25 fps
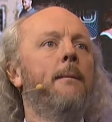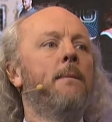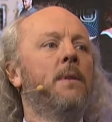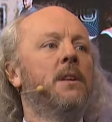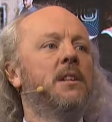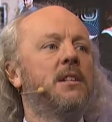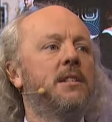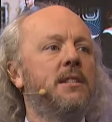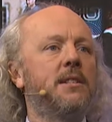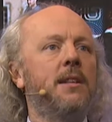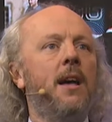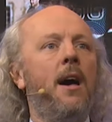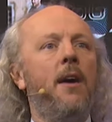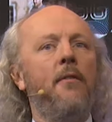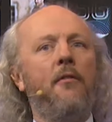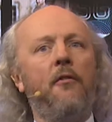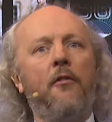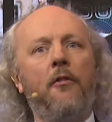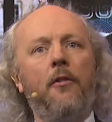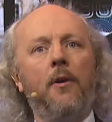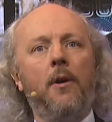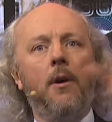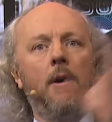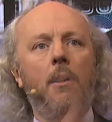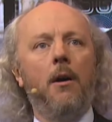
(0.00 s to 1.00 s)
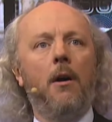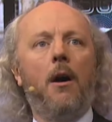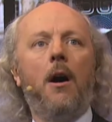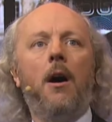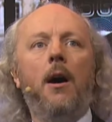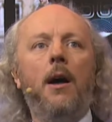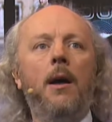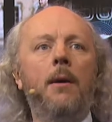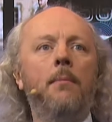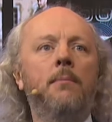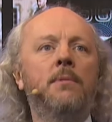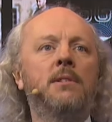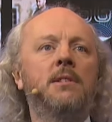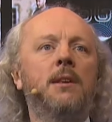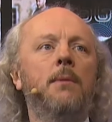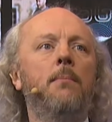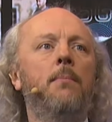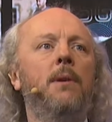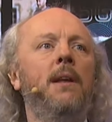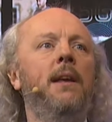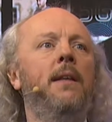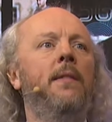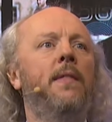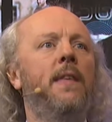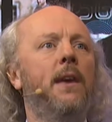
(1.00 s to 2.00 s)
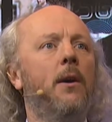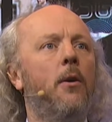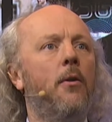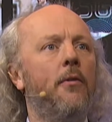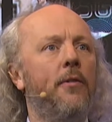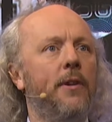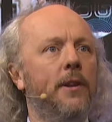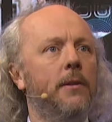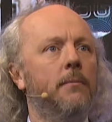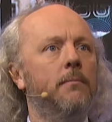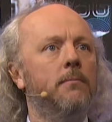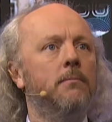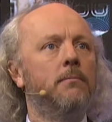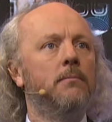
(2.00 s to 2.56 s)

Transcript: stuff simply in the oven.